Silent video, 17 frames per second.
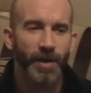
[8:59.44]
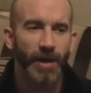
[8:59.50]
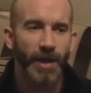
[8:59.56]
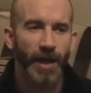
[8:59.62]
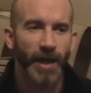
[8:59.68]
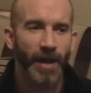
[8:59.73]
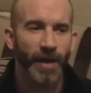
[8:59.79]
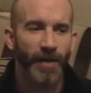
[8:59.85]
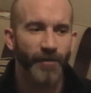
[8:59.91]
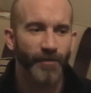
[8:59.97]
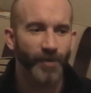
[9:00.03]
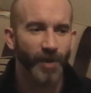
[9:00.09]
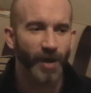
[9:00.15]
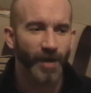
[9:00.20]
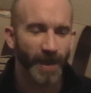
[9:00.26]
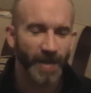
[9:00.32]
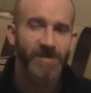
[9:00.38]
And
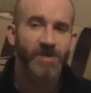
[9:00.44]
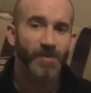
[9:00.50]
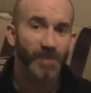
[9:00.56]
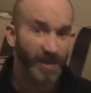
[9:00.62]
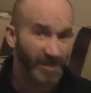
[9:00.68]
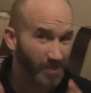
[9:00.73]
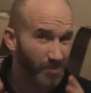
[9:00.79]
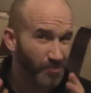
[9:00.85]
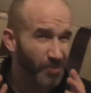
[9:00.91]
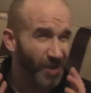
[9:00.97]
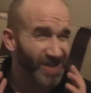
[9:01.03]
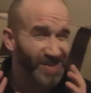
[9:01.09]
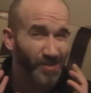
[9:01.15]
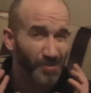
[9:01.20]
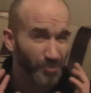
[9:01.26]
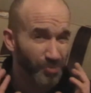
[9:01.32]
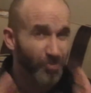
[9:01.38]
that's
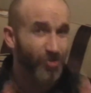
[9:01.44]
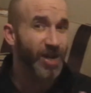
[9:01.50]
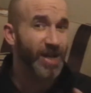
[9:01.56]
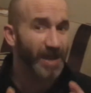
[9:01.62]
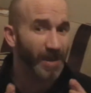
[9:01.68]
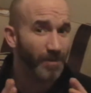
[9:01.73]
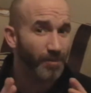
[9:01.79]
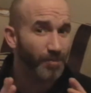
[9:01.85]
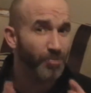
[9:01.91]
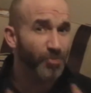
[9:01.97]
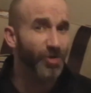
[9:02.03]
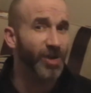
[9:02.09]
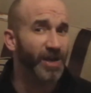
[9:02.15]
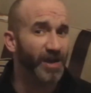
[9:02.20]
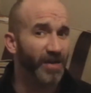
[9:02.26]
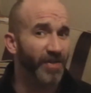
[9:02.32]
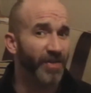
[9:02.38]
a brilliant, brilliant